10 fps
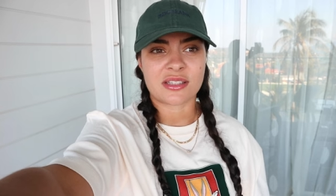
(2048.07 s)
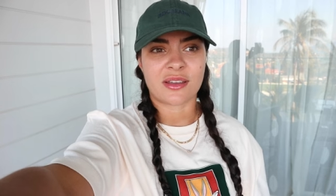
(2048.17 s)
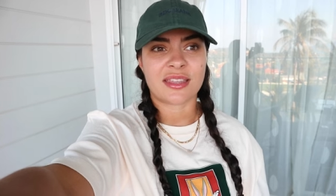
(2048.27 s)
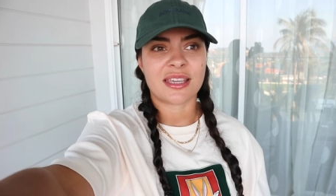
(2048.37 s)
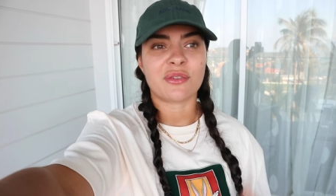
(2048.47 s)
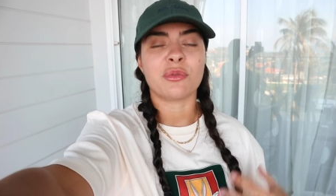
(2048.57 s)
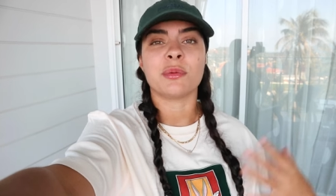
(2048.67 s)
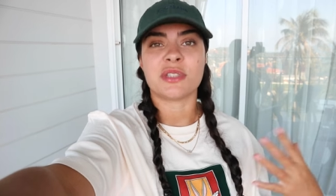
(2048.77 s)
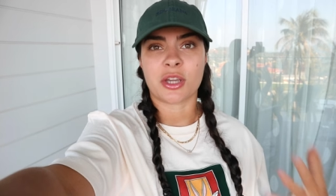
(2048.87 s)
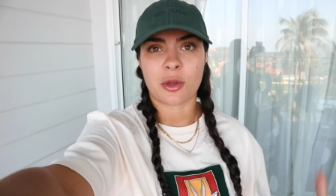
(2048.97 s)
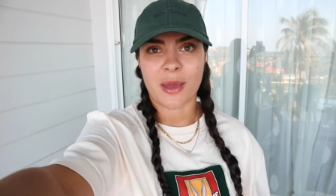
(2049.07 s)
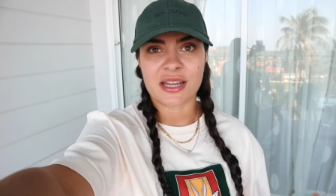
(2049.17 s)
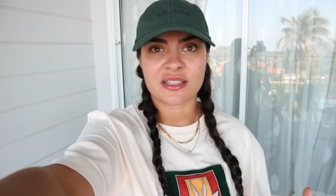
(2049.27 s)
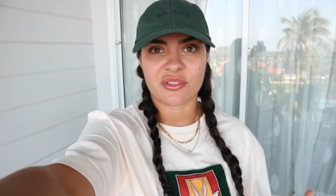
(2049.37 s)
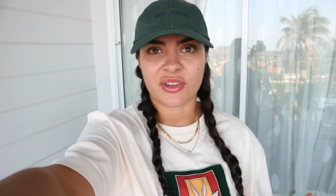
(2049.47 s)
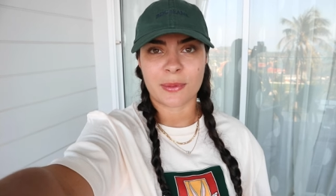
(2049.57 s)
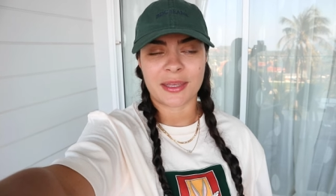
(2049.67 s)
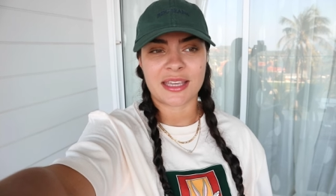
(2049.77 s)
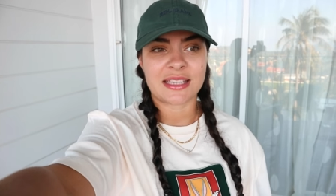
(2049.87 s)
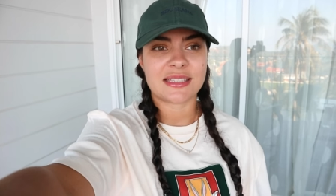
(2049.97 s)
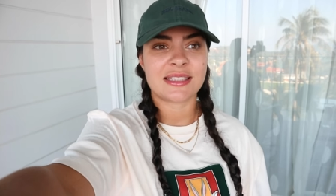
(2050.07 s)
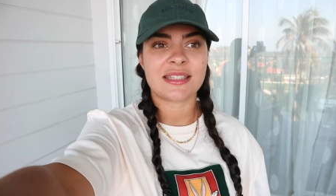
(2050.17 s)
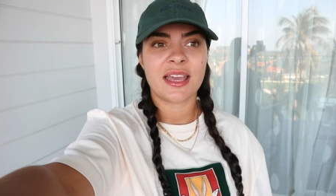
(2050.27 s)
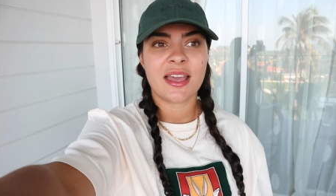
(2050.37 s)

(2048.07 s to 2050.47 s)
So I think if we were to go back to the Philippines,